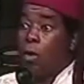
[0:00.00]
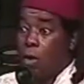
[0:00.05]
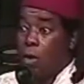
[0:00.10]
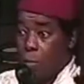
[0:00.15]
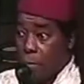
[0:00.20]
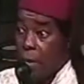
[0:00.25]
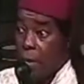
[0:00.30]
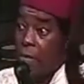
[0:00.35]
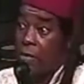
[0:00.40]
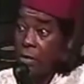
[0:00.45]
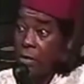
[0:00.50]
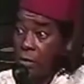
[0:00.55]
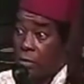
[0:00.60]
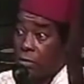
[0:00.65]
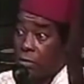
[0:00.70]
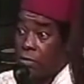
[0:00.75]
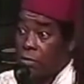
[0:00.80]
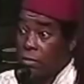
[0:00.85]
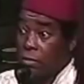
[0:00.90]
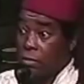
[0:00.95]

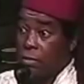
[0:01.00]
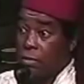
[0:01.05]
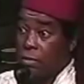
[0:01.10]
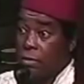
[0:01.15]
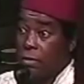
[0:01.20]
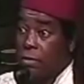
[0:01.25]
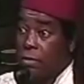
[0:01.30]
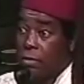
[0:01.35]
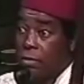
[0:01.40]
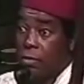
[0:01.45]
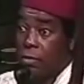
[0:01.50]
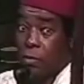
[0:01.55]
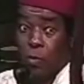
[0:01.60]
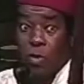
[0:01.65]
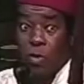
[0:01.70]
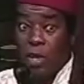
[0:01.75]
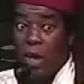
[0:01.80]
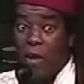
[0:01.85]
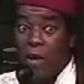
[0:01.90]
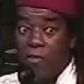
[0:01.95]
Americans,
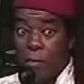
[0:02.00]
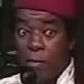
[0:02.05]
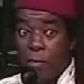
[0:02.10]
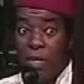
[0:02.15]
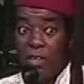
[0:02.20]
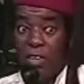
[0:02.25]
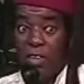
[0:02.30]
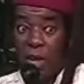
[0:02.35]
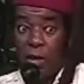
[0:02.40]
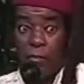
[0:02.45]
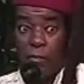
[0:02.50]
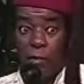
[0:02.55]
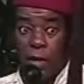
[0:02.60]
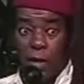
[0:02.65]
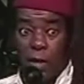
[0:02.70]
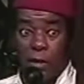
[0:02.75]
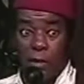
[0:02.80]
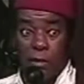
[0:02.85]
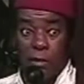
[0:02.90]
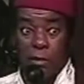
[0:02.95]
would have to be
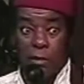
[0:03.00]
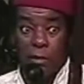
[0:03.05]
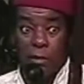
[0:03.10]
identified.